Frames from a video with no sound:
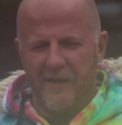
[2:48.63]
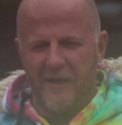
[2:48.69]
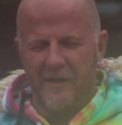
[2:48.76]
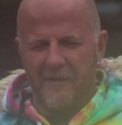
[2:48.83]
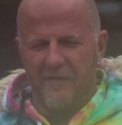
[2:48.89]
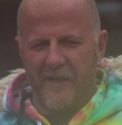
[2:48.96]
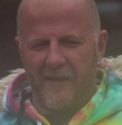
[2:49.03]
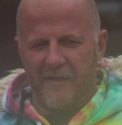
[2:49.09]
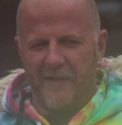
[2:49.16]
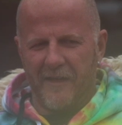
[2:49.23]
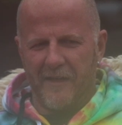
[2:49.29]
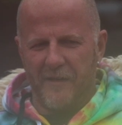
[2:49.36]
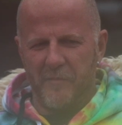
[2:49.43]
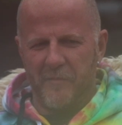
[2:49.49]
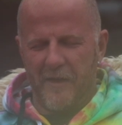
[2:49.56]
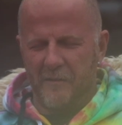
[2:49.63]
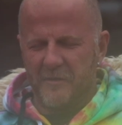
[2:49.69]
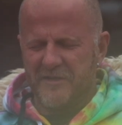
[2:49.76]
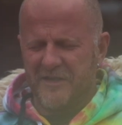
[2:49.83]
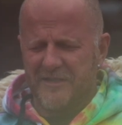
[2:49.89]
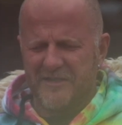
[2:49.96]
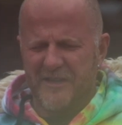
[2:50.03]
I thought, like, I
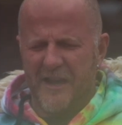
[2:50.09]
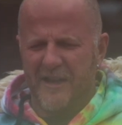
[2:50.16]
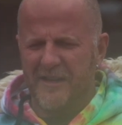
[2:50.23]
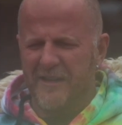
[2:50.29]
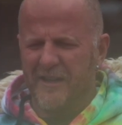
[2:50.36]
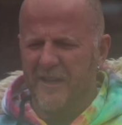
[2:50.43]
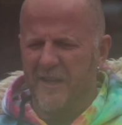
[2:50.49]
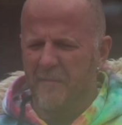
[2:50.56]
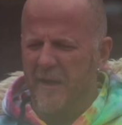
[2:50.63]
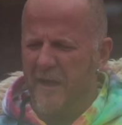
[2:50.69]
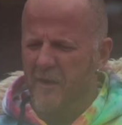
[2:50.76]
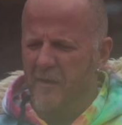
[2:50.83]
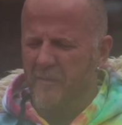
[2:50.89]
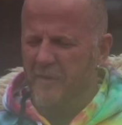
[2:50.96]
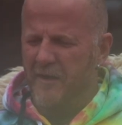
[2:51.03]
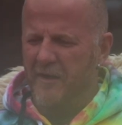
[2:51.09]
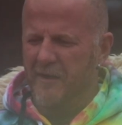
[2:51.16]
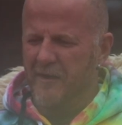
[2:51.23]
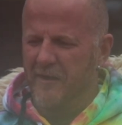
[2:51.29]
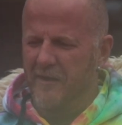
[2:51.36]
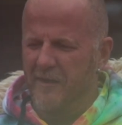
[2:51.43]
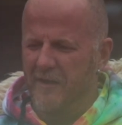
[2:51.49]
was excited to come out, but
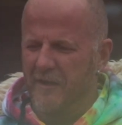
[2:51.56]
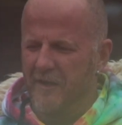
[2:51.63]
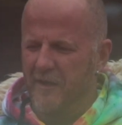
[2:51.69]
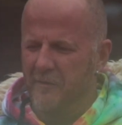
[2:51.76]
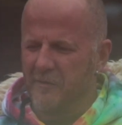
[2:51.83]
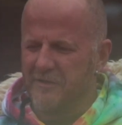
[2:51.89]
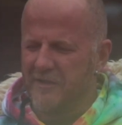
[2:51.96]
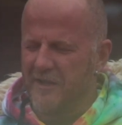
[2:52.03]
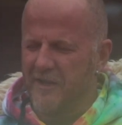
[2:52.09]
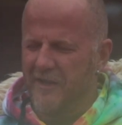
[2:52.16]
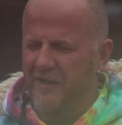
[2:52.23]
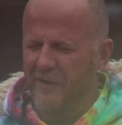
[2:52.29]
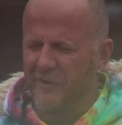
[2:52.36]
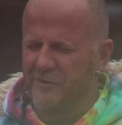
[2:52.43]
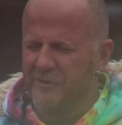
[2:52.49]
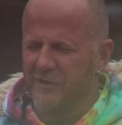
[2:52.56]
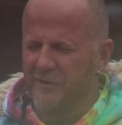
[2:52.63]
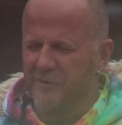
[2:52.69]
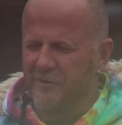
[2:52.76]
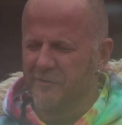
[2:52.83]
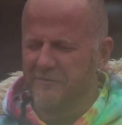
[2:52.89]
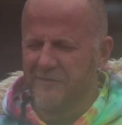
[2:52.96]
I was like,
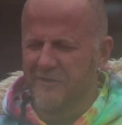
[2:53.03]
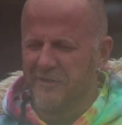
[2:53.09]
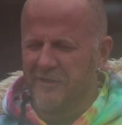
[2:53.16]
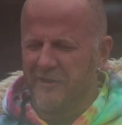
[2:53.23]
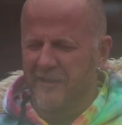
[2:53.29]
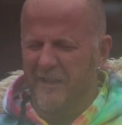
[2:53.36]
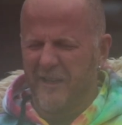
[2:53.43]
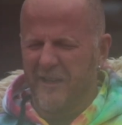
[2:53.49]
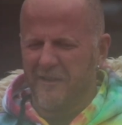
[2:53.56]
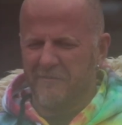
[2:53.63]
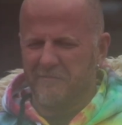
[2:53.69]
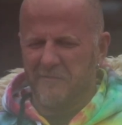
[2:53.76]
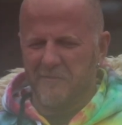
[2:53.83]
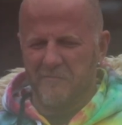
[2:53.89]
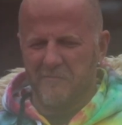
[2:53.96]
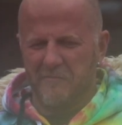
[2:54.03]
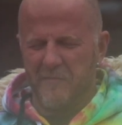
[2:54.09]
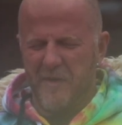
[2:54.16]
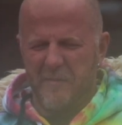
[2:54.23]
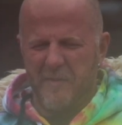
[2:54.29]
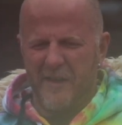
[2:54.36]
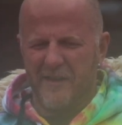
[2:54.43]
also, like,
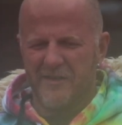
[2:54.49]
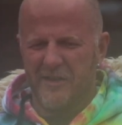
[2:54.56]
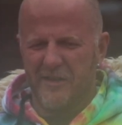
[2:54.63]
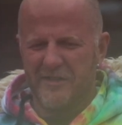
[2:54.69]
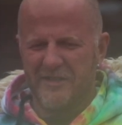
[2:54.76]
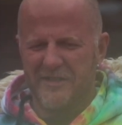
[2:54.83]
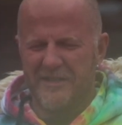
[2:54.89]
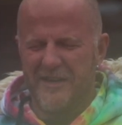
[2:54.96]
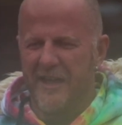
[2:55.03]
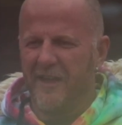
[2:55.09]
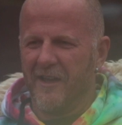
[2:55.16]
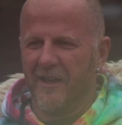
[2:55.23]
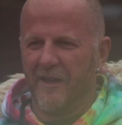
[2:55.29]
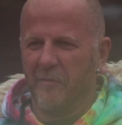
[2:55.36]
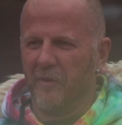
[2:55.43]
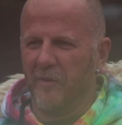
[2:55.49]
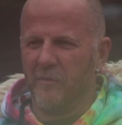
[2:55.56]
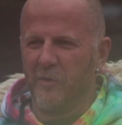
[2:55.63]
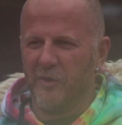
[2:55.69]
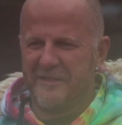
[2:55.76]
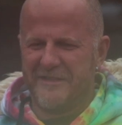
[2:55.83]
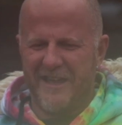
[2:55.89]
maybe I could stay a couple of
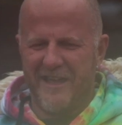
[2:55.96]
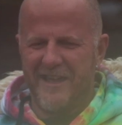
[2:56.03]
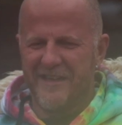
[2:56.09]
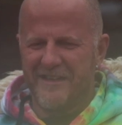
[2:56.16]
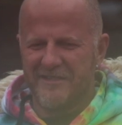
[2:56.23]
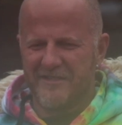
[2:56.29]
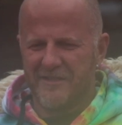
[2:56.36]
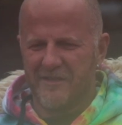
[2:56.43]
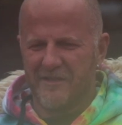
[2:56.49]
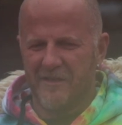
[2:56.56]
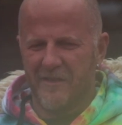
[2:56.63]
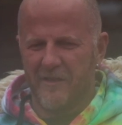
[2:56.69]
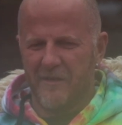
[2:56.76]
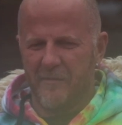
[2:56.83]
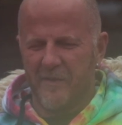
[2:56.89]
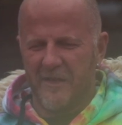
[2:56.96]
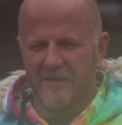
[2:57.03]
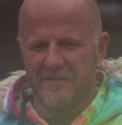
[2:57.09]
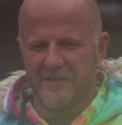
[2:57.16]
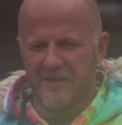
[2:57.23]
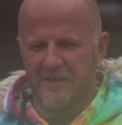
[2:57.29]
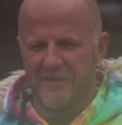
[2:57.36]
more days,
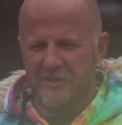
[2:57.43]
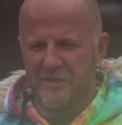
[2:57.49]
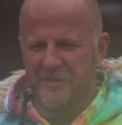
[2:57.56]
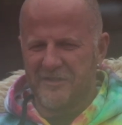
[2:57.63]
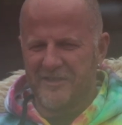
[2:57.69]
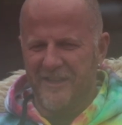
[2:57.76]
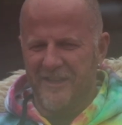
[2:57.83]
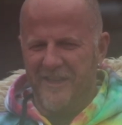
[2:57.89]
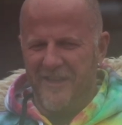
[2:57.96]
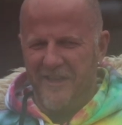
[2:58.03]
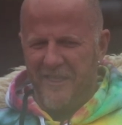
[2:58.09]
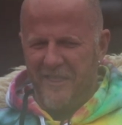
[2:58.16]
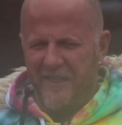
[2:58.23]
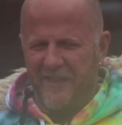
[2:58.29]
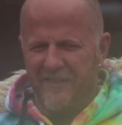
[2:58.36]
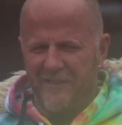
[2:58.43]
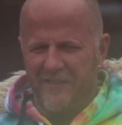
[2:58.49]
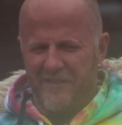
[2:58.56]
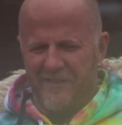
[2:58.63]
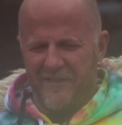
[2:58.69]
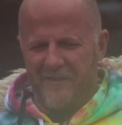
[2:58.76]
because it just, like, the